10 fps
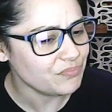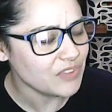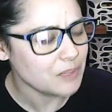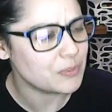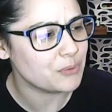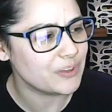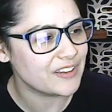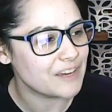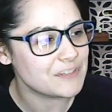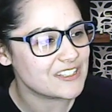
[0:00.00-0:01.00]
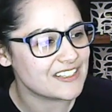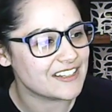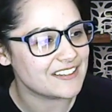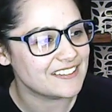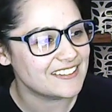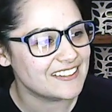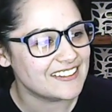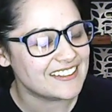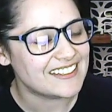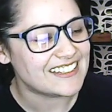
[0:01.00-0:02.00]
But really, I'm just like,
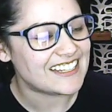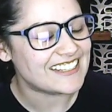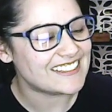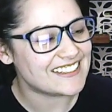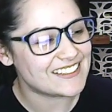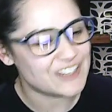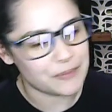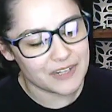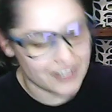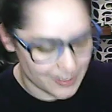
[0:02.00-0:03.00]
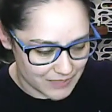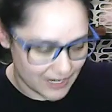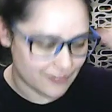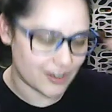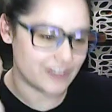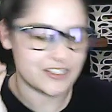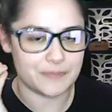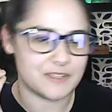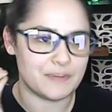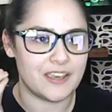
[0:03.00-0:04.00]
so many times I have
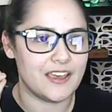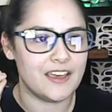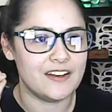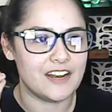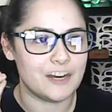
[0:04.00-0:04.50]
concepts in my head and I'm